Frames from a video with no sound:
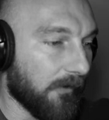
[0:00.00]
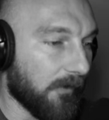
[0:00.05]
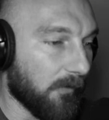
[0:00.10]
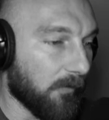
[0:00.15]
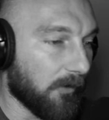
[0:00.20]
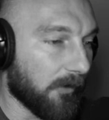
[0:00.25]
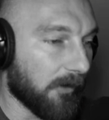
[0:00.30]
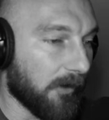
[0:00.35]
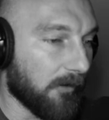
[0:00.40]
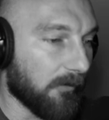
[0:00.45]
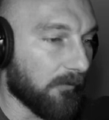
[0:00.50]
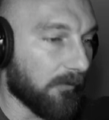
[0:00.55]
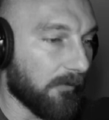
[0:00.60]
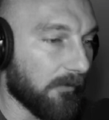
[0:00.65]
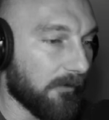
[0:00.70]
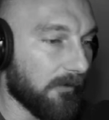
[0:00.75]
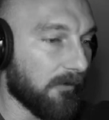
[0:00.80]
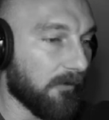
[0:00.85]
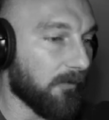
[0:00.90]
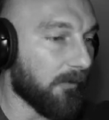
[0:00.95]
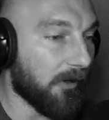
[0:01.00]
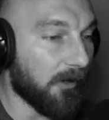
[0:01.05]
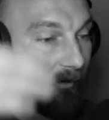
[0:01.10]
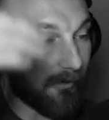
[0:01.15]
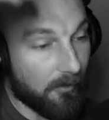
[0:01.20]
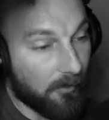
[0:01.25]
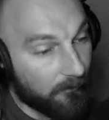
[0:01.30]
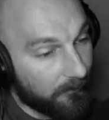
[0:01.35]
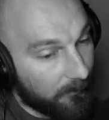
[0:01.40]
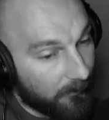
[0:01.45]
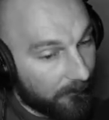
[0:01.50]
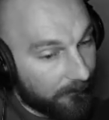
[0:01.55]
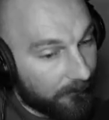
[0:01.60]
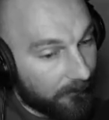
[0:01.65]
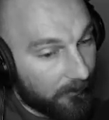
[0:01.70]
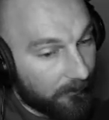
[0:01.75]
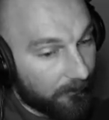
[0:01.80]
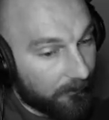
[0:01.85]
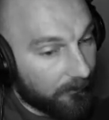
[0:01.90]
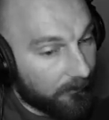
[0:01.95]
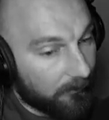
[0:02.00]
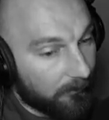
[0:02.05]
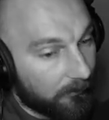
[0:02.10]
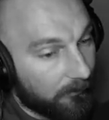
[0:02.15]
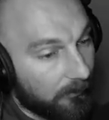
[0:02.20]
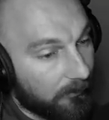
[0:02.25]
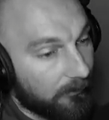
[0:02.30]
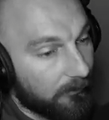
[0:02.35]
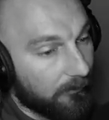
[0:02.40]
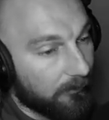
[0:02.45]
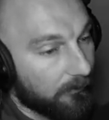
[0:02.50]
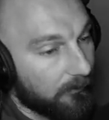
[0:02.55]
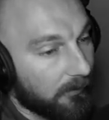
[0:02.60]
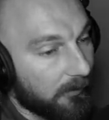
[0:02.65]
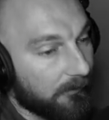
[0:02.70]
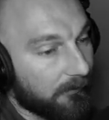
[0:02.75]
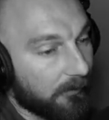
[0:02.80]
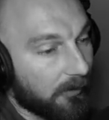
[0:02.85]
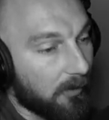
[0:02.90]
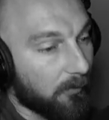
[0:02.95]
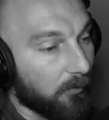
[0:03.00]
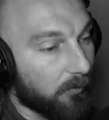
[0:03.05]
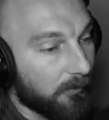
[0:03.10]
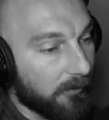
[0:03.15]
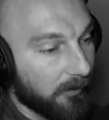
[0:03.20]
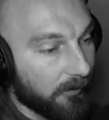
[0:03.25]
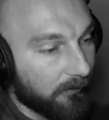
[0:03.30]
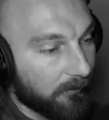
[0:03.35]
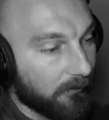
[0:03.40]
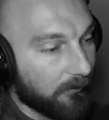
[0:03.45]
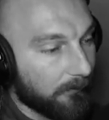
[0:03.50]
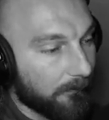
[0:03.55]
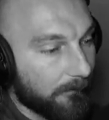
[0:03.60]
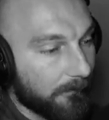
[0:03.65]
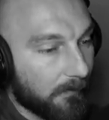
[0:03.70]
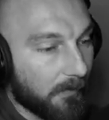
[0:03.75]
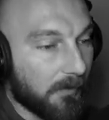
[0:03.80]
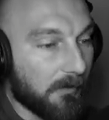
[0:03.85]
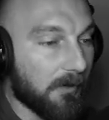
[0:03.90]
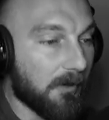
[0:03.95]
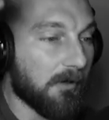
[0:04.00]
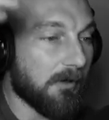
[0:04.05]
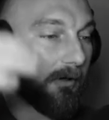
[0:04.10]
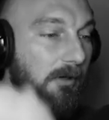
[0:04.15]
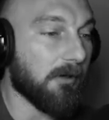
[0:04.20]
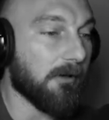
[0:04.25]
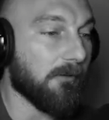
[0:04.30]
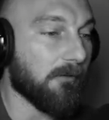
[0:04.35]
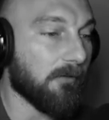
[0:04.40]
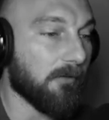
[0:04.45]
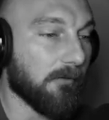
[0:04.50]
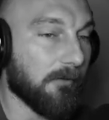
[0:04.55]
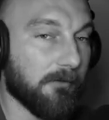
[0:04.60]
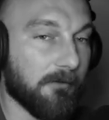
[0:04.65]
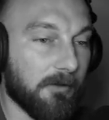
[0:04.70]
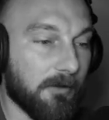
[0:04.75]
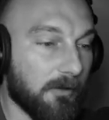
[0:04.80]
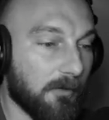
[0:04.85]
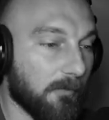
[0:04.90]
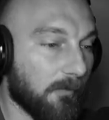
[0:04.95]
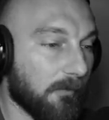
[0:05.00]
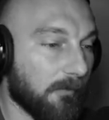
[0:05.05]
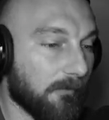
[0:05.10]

and workouts release begin November 1st. So you still have a couple weeks until the team